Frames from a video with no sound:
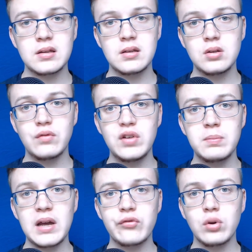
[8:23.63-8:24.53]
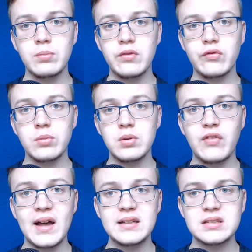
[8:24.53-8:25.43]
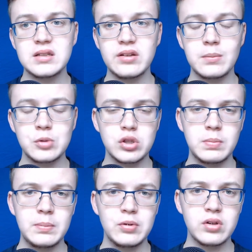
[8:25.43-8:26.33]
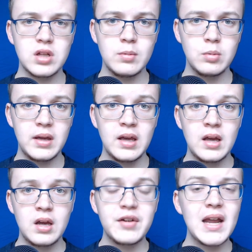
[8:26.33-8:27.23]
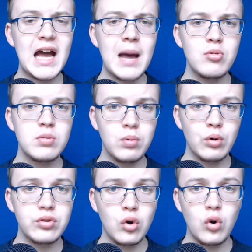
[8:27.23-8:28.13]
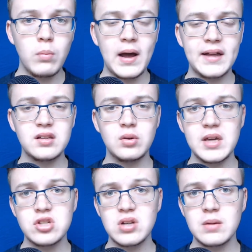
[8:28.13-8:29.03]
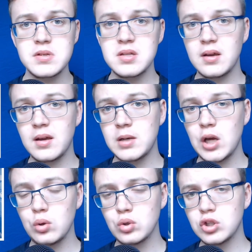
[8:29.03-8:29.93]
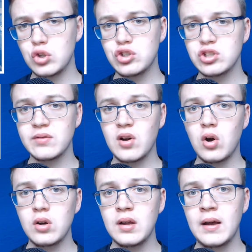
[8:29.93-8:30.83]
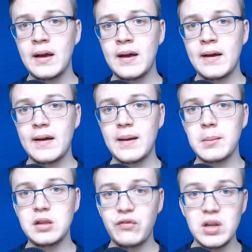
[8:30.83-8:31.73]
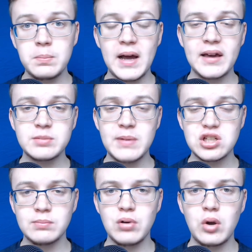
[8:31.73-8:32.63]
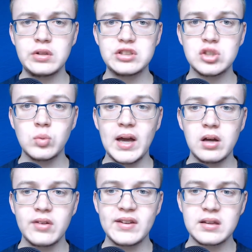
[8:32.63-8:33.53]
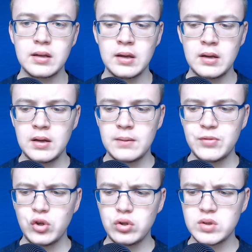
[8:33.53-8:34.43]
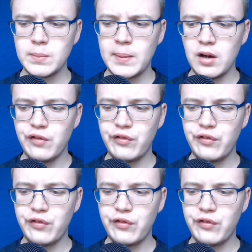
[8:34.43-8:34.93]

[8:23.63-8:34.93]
feedback from the fans, and I'm sure the people at the club will be very happy with both the home and away strips, and how those launches have gone, and the feedback, especially Brownings as well. I think there was a bit of